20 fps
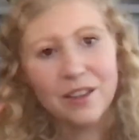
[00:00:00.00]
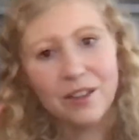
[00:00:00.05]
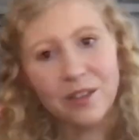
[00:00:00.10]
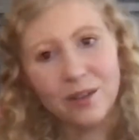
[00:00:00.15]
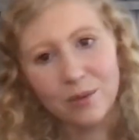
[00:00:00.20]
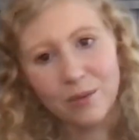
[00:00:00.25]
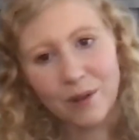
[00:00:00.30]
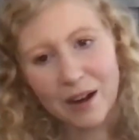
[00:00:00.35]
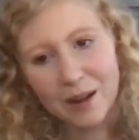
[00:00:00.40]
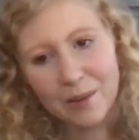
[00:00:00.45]

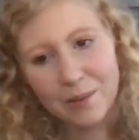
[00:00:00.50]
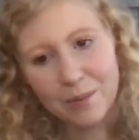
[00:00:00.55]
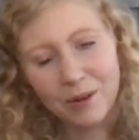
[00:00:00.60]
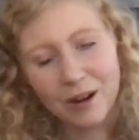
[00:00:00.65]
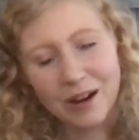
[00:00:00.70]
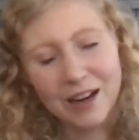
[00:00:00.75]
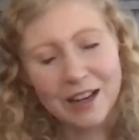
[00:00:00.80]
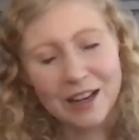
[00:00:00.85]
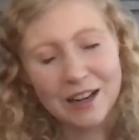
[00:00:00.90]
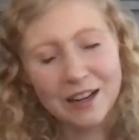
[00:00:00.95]
the right
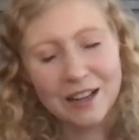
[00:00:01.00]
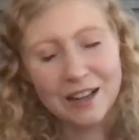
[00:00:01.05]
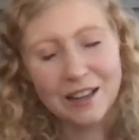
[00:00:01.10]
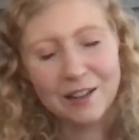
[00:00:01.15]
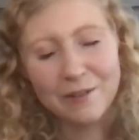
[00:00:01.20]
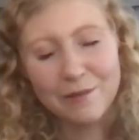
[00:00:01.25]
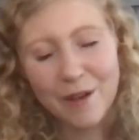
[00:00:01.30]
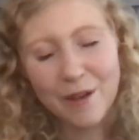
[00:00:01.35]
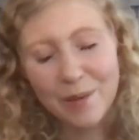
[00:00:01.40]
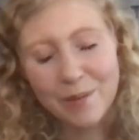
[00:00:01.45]
brain,
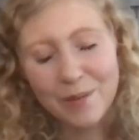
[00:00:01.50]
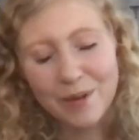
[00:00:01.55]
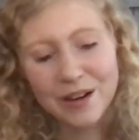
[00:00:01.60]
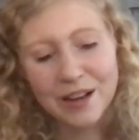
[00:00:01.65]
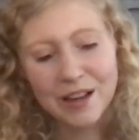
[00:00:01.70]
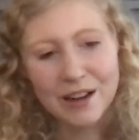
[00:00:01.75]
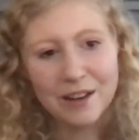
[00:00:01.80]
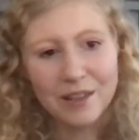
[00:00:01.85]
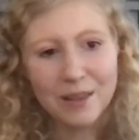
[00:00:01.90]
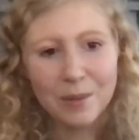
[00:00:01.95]
the
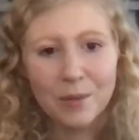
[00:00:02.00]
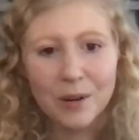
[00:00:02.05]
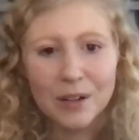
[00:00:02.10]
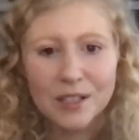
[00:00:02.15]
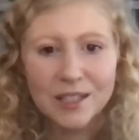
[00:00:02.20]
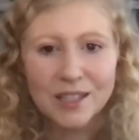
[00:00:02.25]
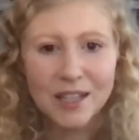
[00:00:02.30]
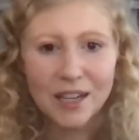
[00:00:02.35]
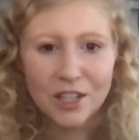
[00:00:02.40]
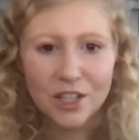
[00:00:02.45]
feminine, the more
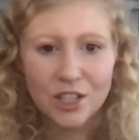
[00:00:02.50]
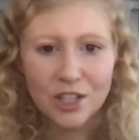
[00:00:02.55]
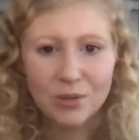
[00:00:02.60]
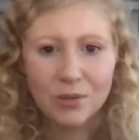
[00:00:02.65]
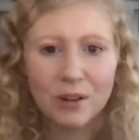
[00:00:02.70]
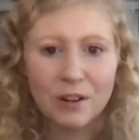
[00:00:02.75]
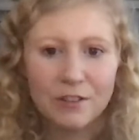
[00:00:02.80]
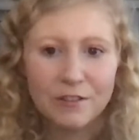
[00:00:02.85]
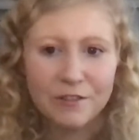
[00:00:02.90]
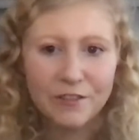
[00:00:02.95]

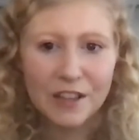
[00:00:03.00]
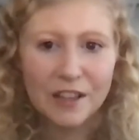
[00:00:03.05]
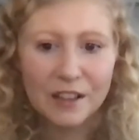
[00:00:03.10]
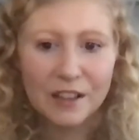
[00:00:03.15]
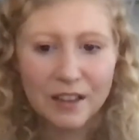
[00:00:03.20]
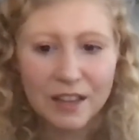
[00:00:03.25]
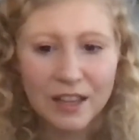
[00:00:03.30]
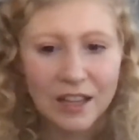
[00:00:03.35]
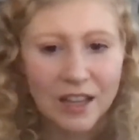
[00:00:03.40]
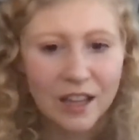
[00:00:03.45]
sensual
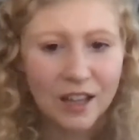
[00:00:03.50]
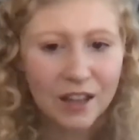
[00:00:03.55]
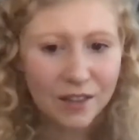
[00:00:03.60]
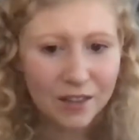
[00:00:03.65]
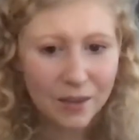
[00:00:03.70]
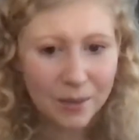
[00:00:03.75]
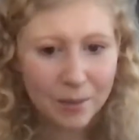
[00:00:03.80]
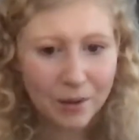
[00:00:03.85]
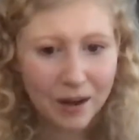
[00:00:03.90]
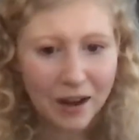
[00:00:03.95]
feeling
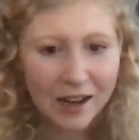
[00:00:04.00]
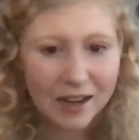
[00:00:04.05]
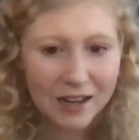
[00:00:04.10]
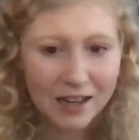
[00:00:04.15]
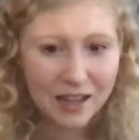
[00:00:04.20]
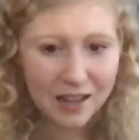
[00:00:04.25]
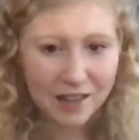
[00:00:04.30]
in the body,